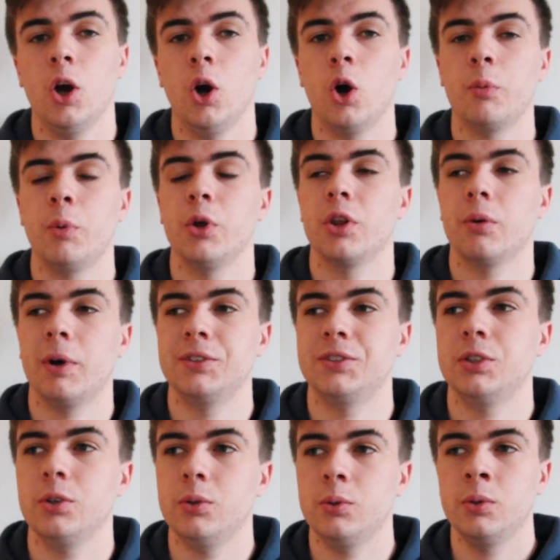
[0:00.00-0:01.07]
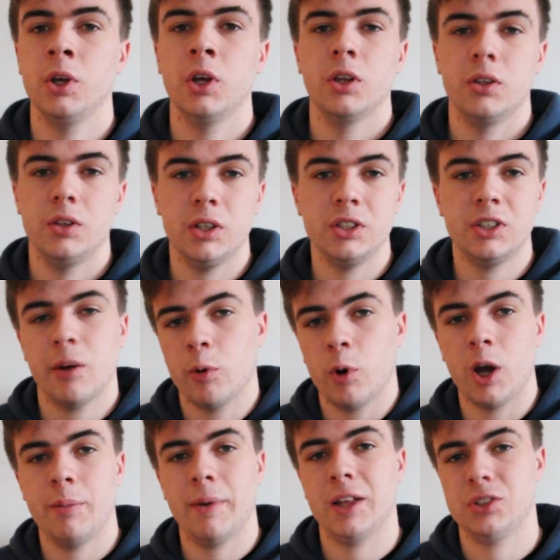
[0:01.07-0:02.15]
or put them onto the demo
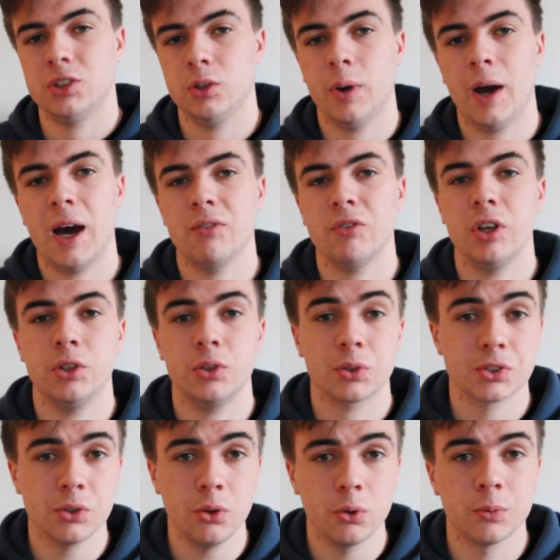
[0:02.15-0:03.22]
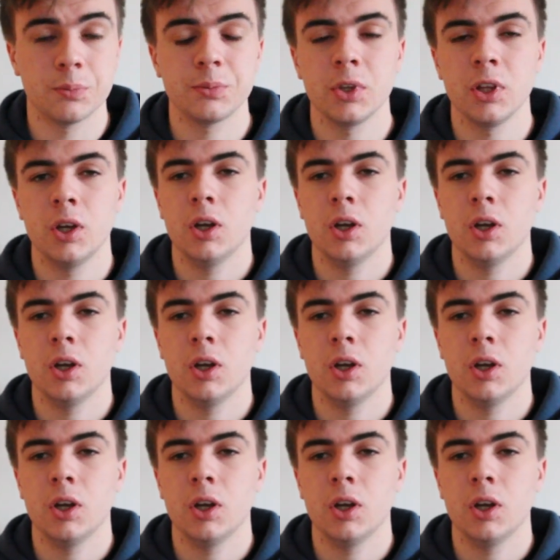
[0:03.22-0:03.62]
iPads you have in your school.